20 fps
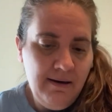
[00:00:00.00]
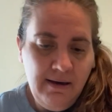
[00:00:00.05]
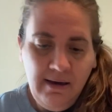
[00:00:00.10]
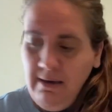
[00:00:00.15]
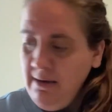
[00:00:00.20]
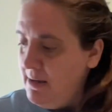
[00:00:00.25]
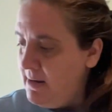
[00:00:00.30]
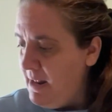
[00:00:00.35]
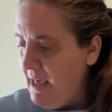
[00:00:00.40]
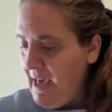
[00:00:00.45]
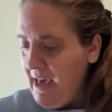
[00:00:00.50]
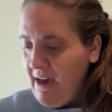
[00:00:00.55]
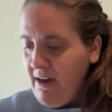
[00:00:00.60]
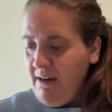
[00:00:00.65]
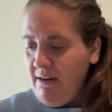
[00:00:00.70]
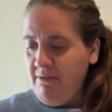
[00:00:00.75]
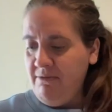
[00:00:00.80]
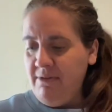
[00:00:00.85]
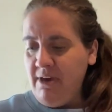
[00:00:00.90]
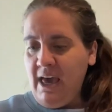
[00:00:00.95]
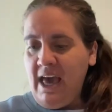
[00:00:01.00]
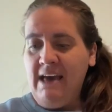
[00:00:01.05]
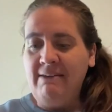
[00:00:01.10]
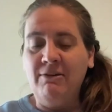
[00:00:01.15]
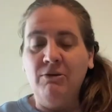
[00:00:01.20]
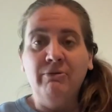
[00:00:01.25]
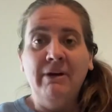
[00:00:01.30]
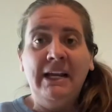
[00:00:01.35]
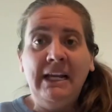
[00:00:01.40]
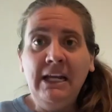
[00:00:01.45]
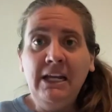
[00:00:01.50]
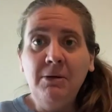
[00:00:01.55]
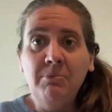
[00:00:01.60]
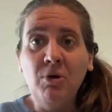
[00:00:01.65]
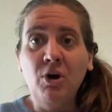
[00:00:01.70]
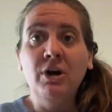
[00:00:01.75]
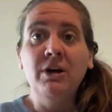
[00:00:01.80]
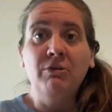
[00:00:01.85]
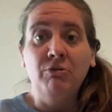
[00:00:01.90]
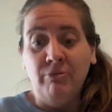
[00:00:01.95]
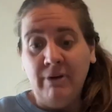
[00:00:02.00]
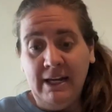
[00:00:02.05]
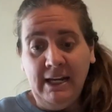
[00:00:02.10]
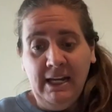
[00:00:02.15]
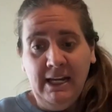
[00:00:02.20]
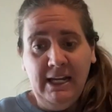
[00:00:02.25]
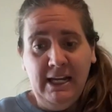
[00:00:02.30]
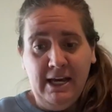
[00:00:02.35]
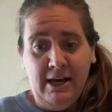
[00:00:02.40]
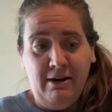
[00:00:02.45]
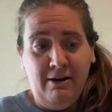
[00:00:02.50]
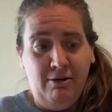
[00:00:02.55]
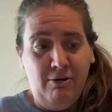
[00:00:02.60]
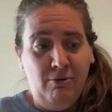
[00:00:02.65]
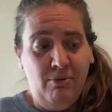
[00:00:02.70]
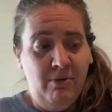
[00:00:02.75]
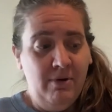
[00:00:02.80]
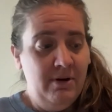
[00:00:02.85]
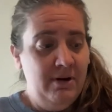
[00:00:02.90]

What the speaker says: and have it ready to mark, ready to go,